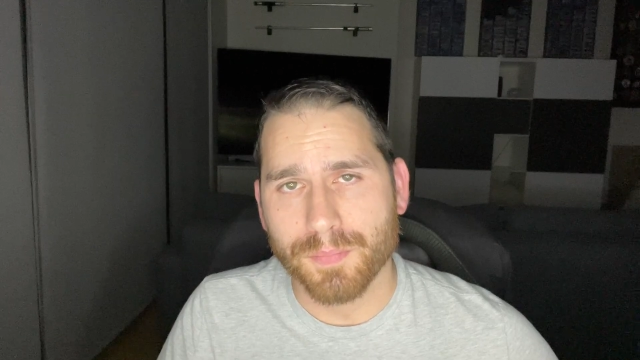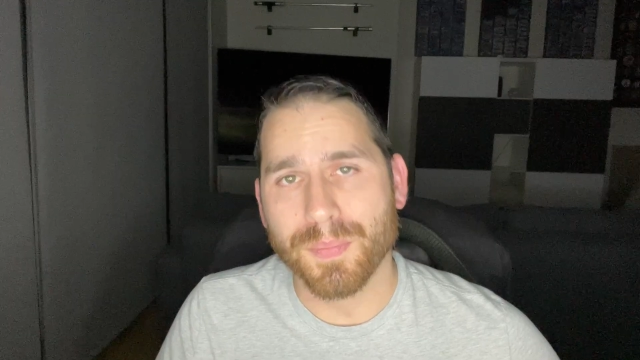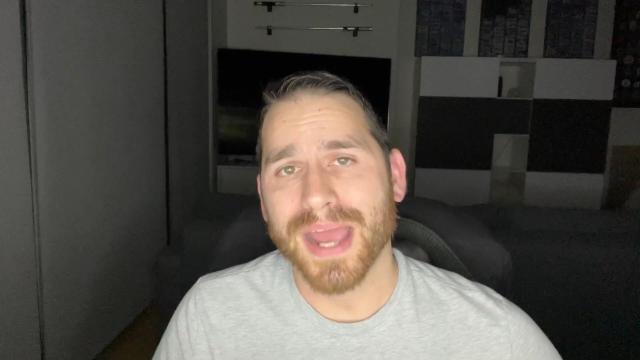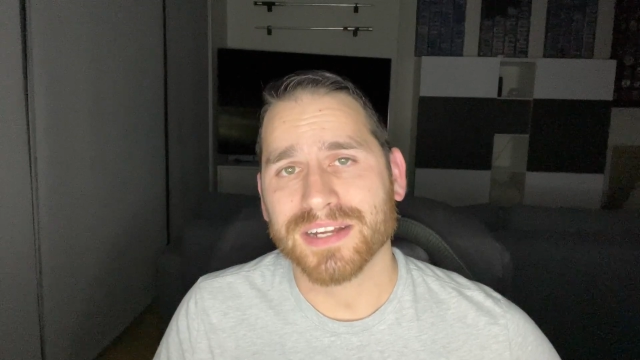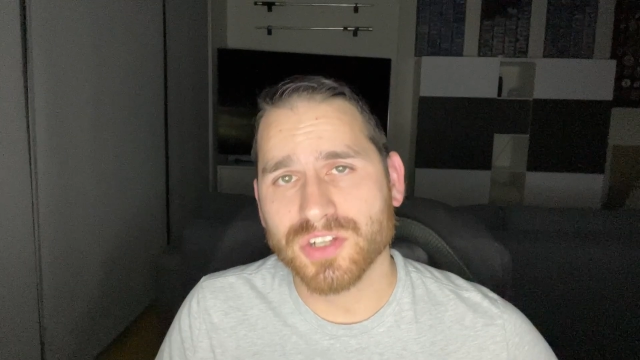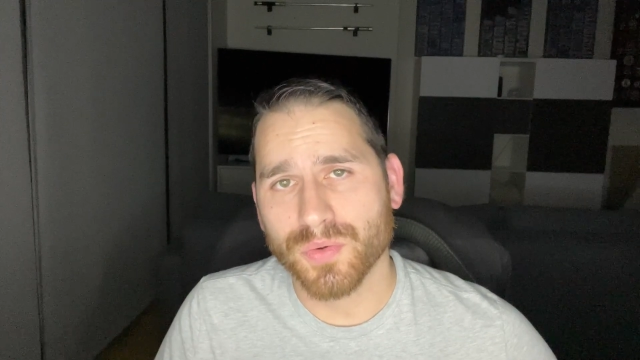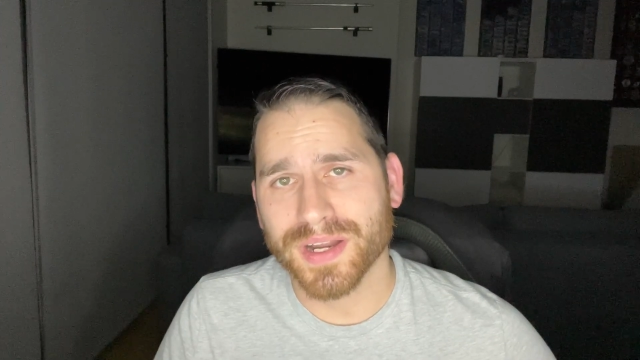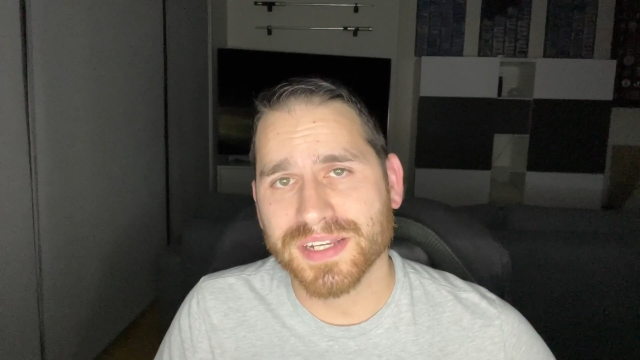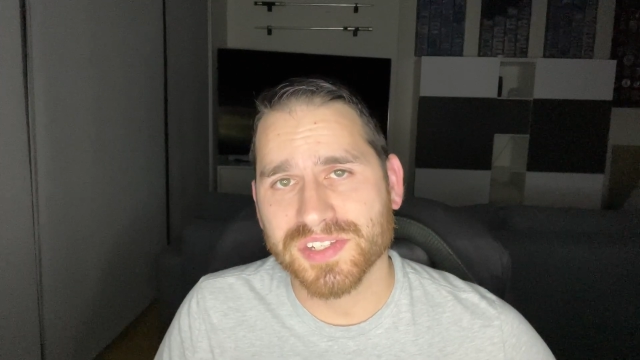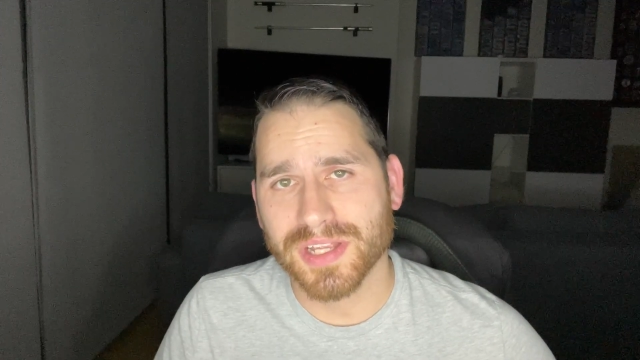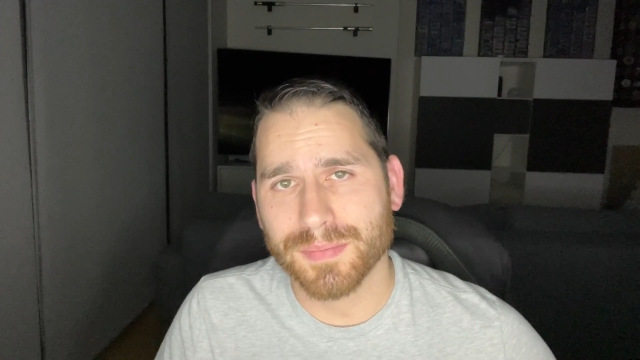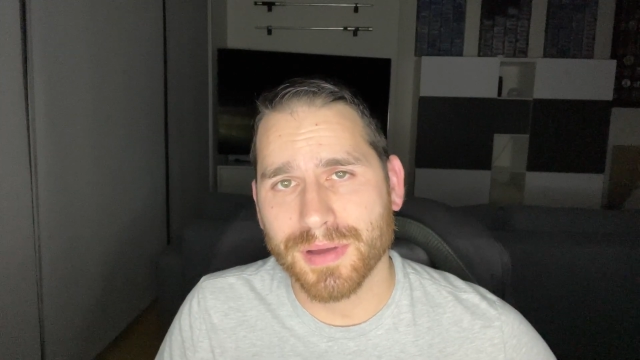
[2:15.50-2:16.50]
Back to what I
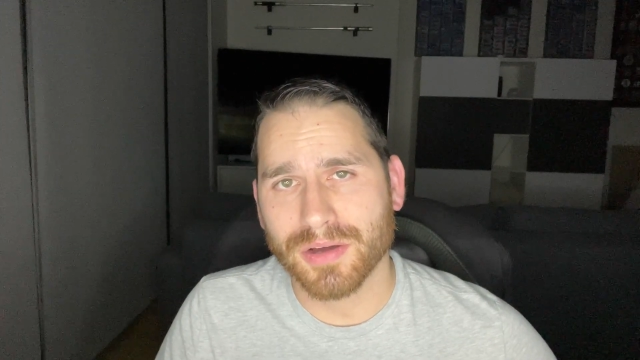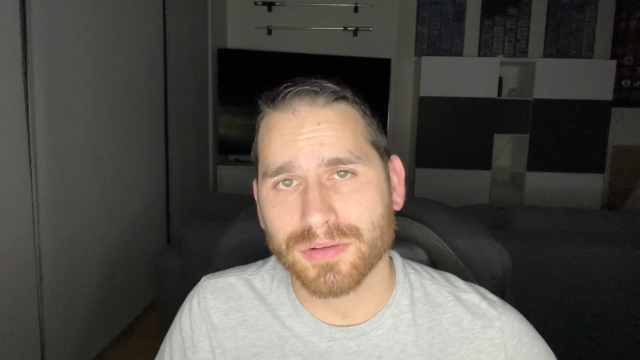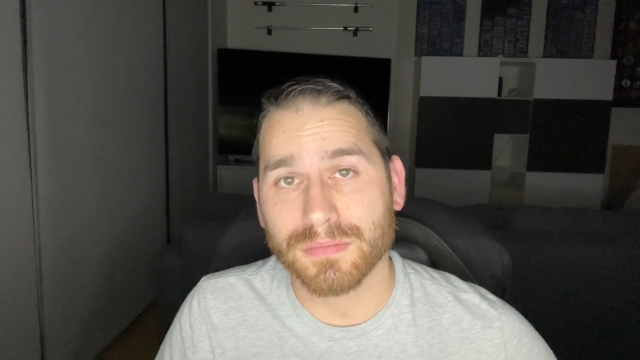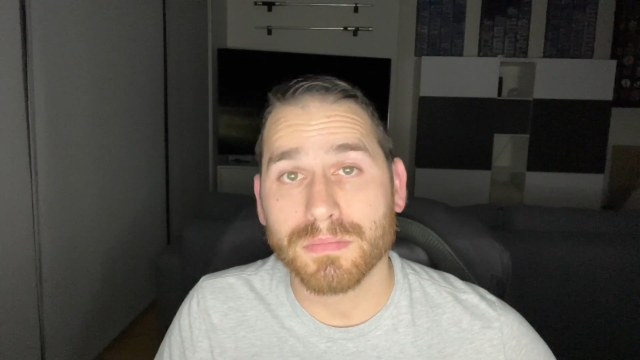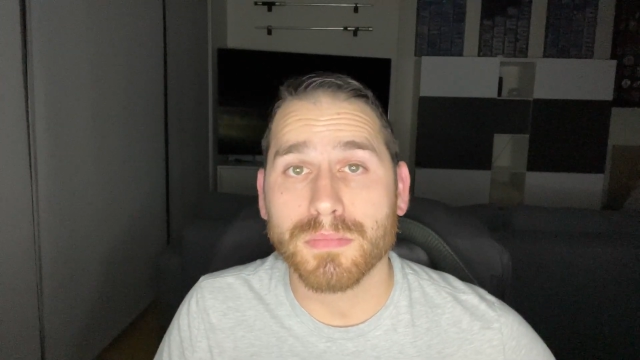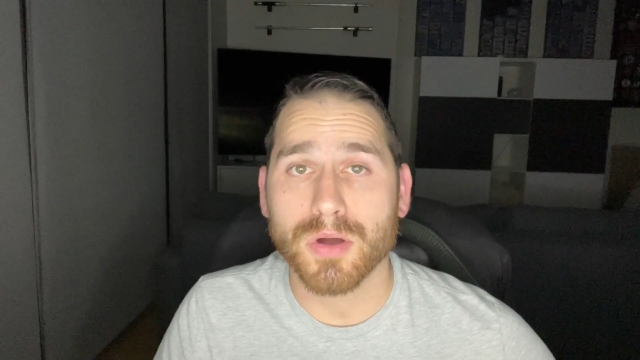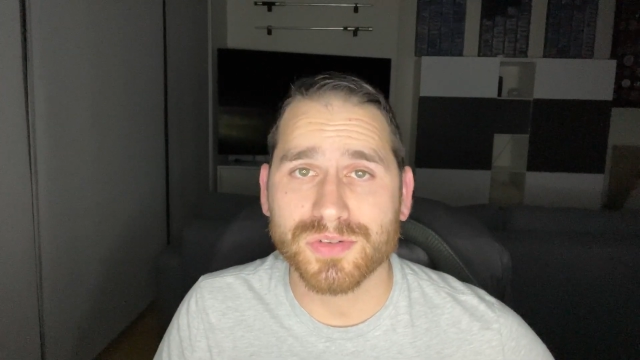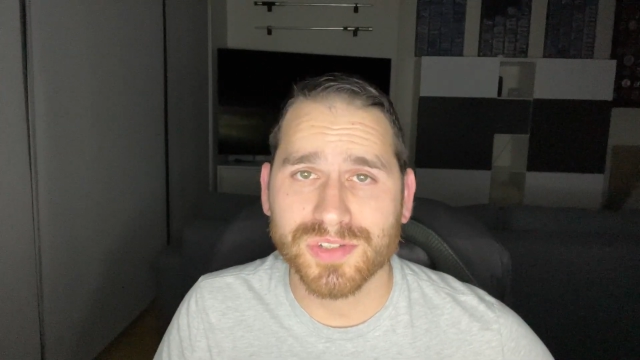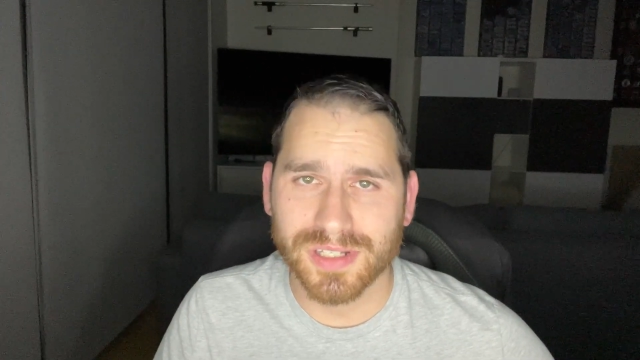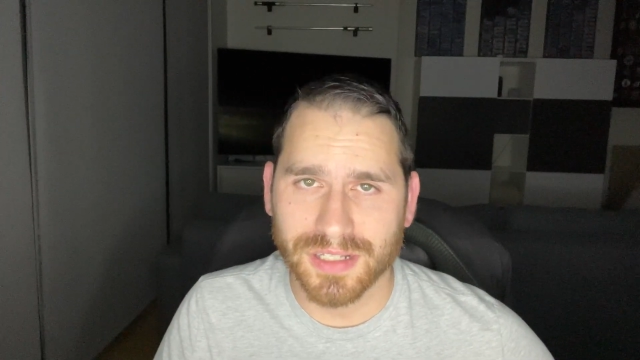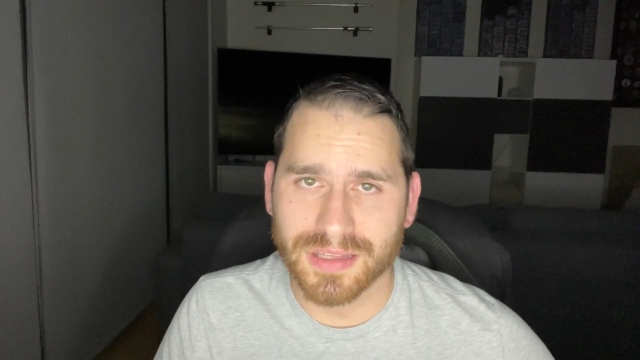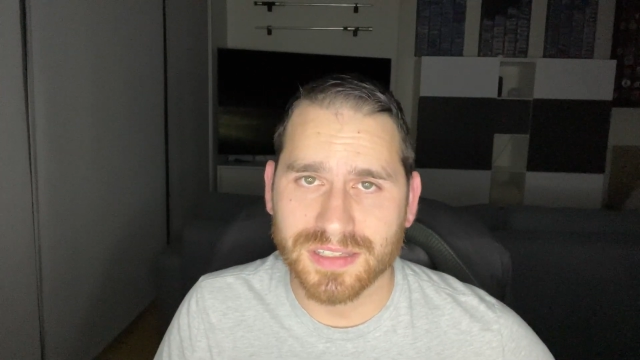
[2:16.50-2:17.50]
said about
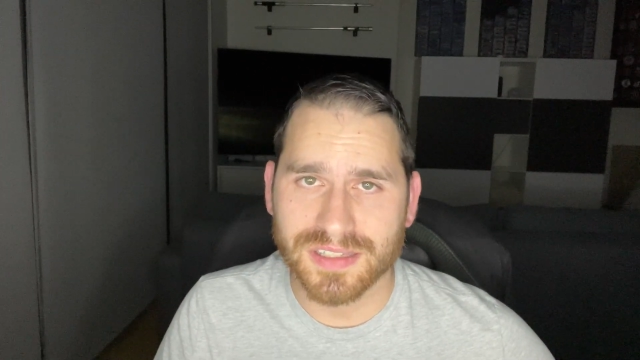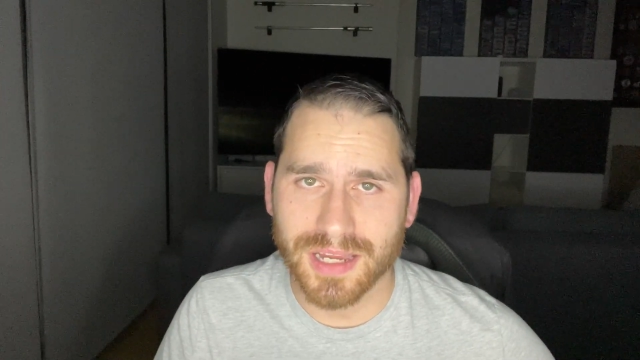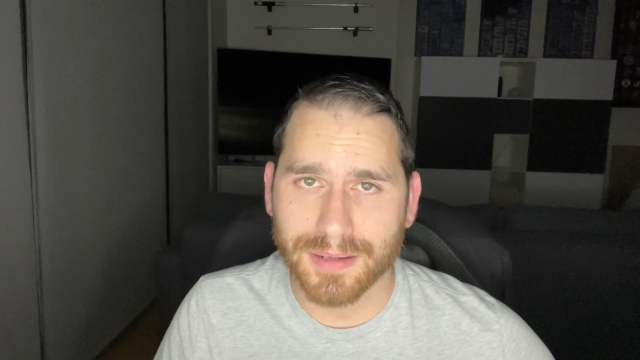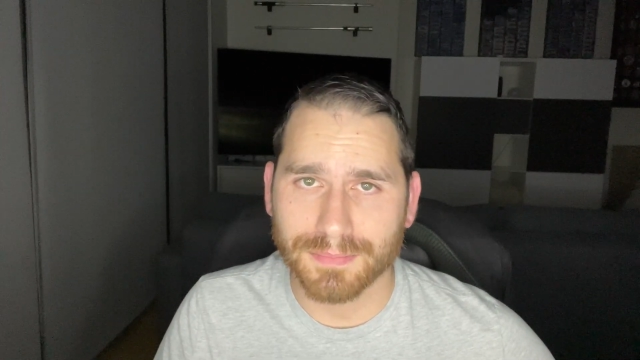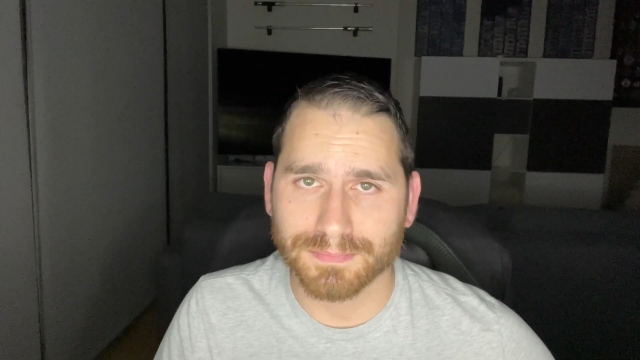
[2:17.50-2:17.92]
mostly the same.